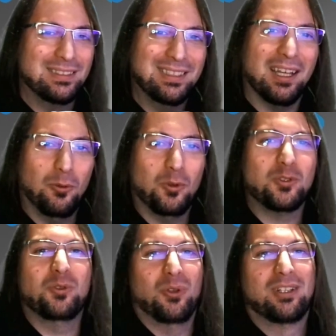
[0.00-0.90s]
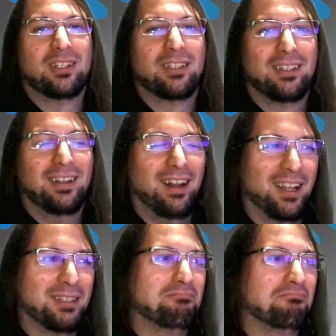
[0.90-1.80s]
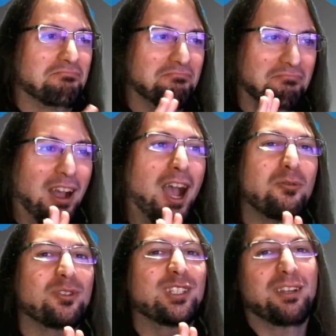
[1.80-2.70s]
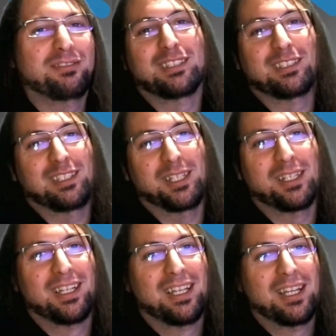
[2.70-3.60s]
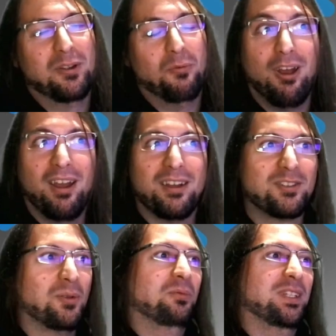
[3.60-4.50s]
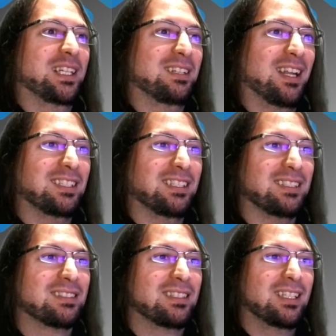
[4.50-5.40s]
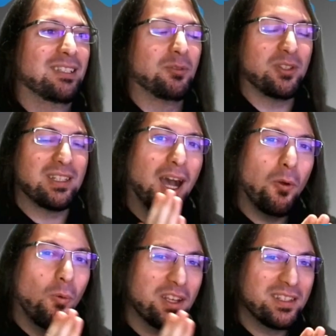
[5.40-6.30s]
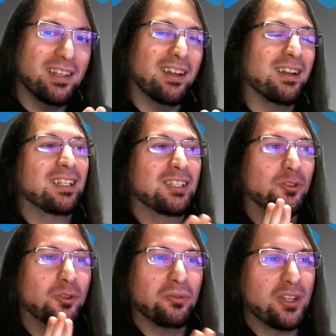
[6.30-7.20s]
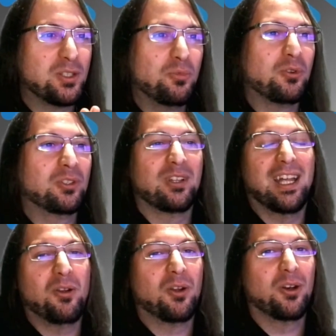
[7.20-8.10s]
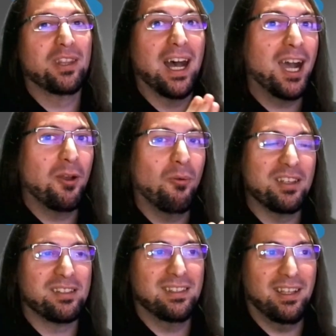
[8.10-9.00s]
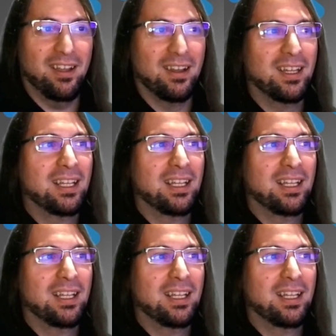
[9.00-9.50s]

that looks cool. Like, I would definitely wear something like this. Because I was there. The first book.io con, I was there.